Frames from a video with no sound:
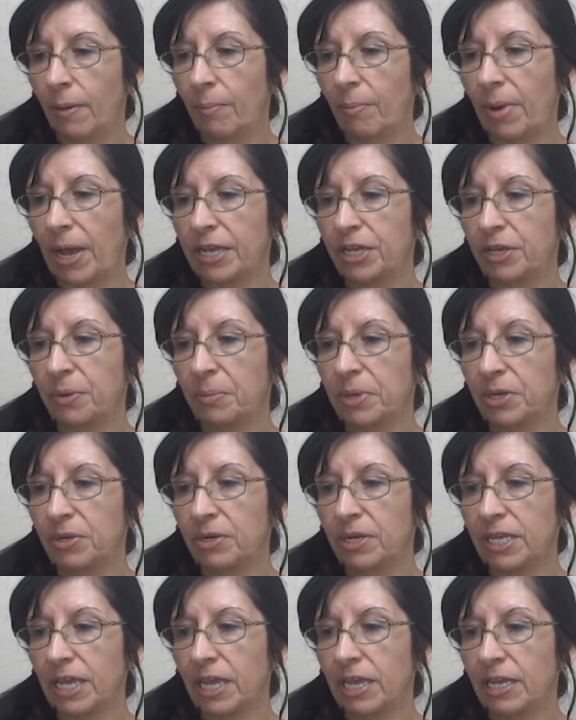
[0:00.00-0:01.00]
by
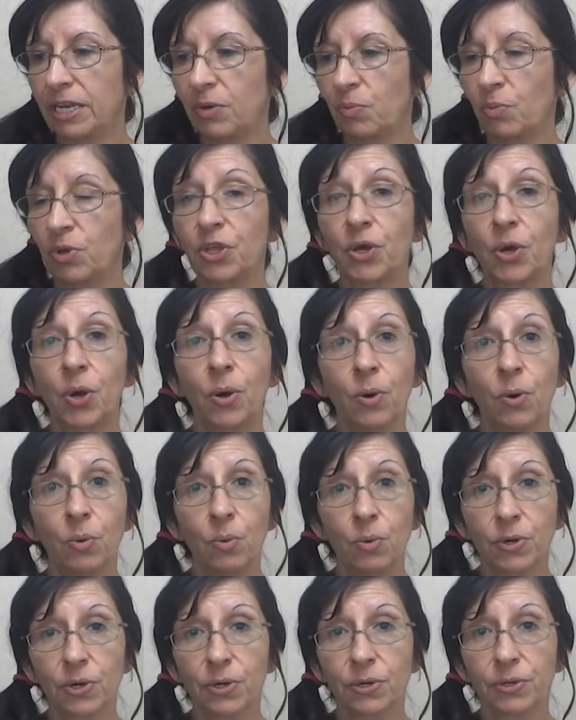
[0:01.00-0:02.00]
communicating with
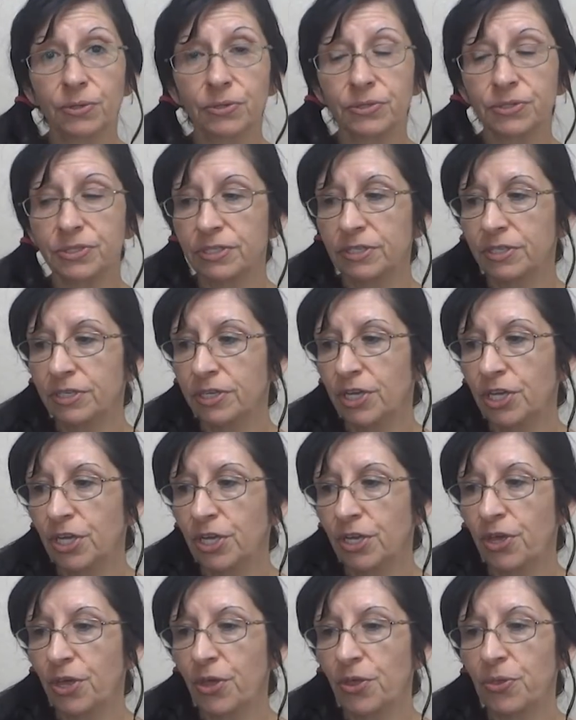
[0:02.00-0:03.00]
coworkers
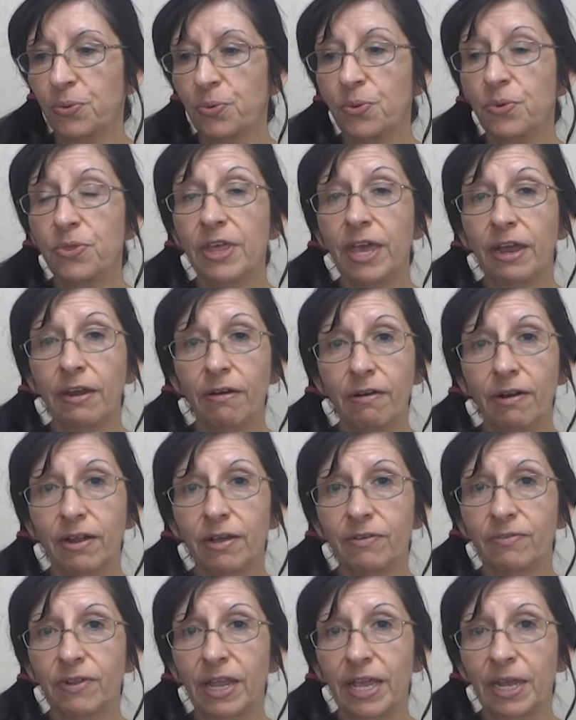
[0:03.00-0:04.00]
through their
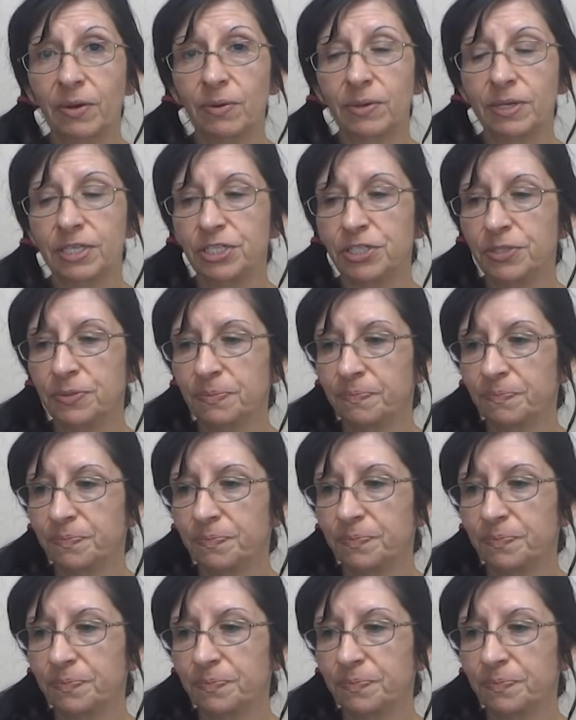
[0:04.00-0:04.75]
love language.